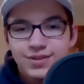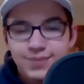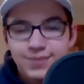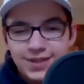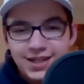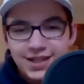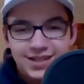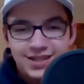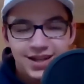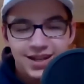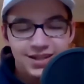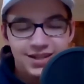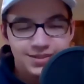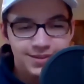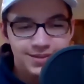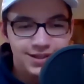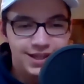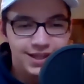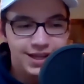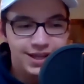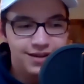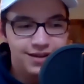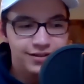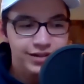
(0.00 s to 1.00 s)
but then he talks about
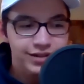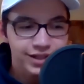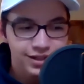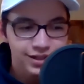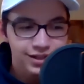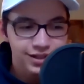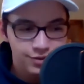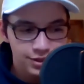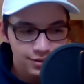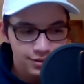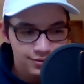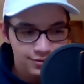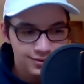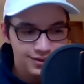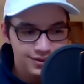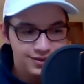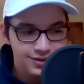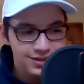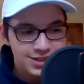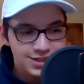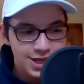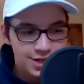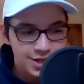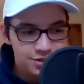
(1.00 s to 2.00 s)
like how Hillary
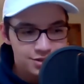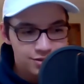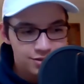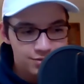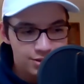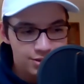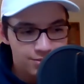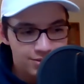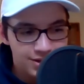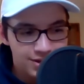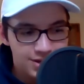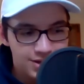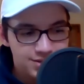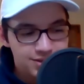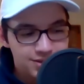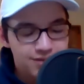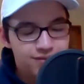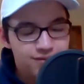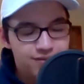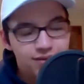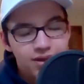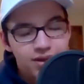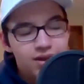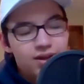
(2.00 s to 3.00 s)
is actually really progressive.